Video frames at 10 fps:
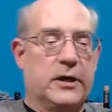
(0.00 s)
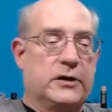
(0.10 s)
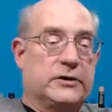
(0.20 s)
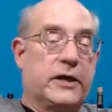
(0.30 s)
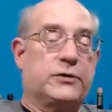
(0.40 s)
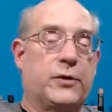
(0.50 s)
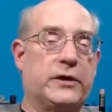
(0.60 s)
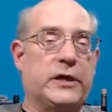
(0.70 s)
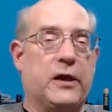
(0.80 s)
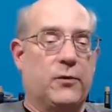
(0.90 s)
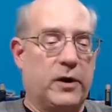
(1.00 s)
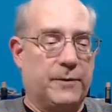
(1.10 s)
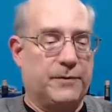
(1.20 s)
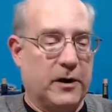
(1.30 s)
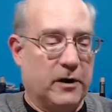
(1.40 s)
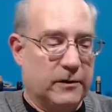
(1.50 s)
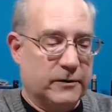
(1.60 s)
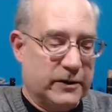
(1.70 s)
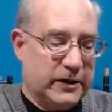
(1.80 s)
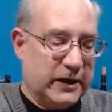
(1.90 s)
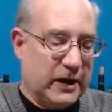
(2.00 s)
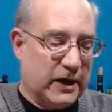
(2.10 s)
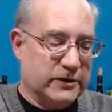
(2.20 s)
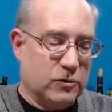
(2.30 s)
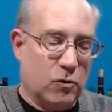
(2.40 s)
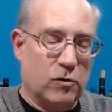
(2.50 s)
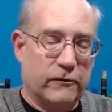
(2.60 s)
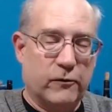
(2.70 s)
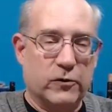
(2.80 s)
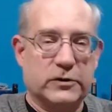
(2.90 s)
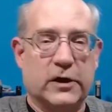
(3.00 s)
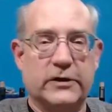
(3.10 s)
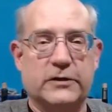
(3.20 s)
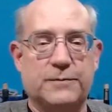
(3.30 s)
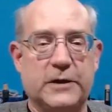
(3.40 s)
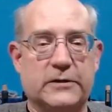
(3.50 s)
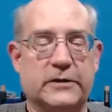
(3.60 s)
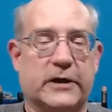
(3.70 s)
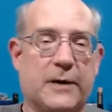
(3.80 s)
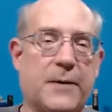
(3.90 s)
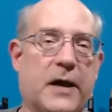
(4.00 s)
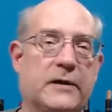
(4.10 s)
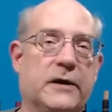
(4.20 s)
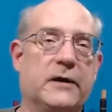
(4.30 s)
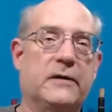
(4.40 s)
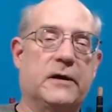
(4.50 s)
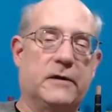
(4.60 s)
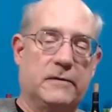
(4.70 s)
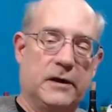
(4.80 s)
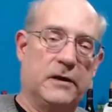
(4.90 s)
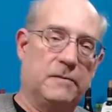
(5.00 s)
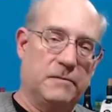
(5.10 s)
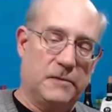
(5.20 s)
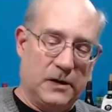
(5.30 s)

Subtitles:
So that's what I did. I went up there to the kiosk, ordered four slices of pizza, came back in,